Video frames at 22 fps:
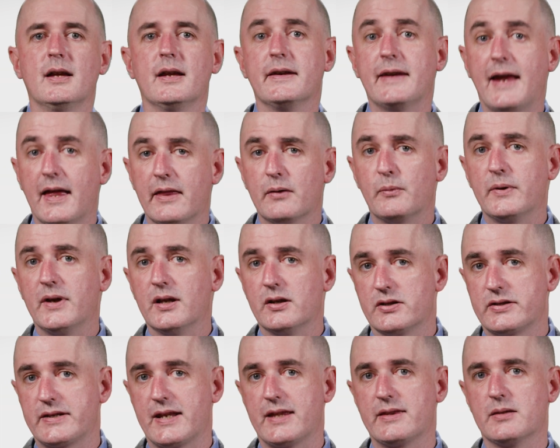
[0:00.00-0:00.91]
Now that we
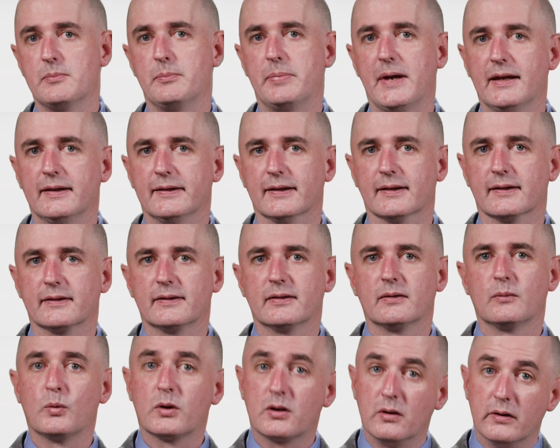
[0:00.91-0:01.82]
understand the basics,
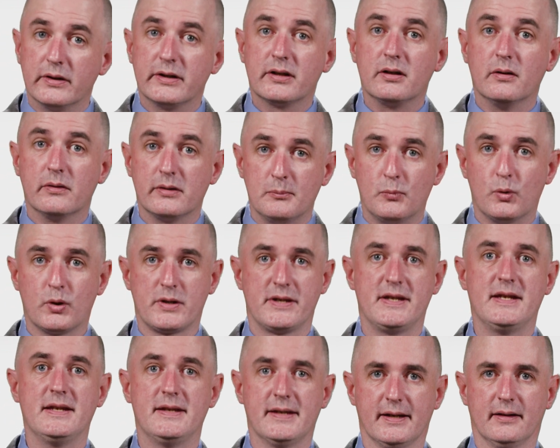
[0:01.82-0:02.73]
we're going to go into more
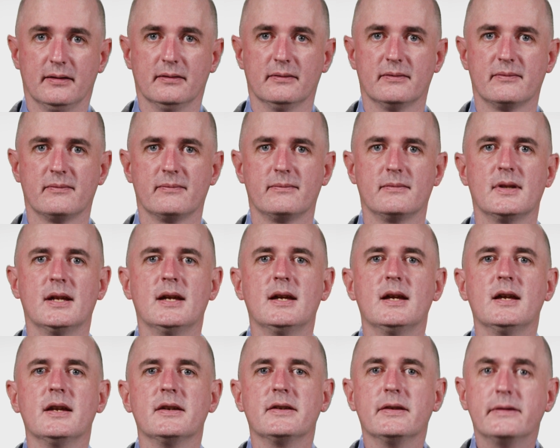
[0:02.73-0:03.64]
detail.
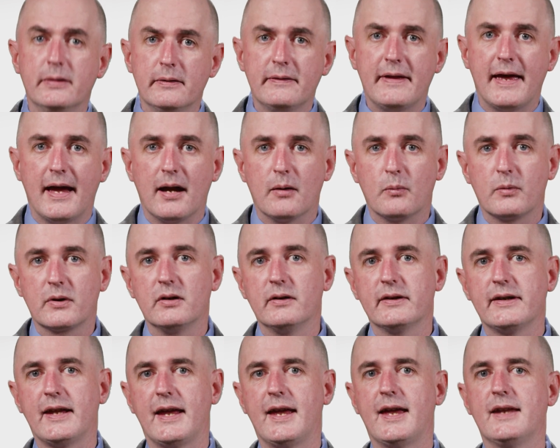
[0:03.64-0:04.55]
To do that, we're
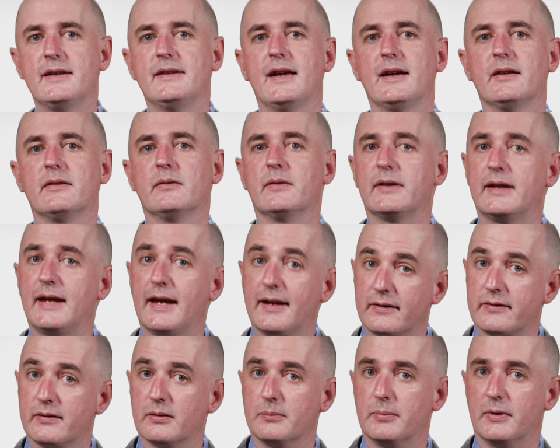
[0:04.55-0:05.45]
going to head down to a
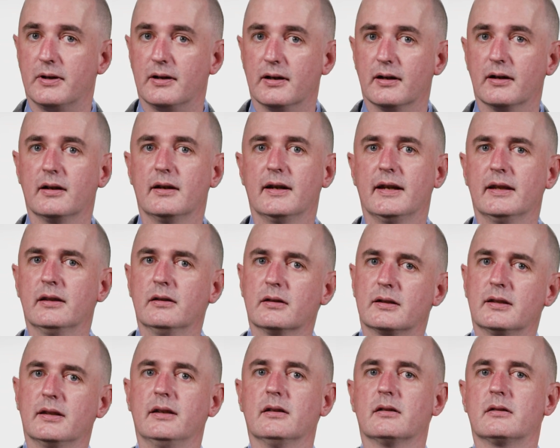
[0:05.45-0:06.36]
gangster bar and
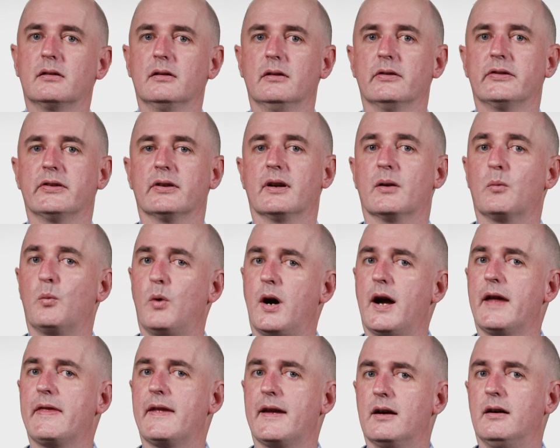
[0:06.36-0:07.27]
look a little closer at
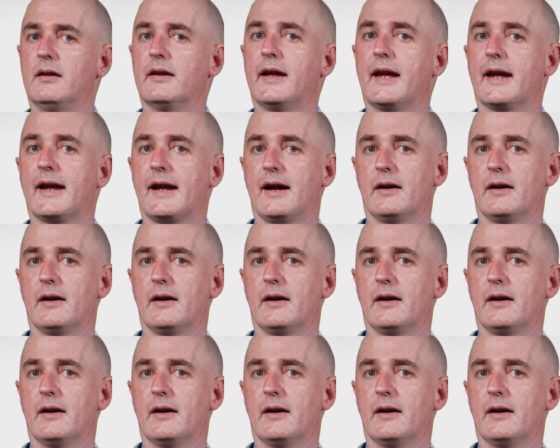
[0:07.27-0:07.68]
why they all hang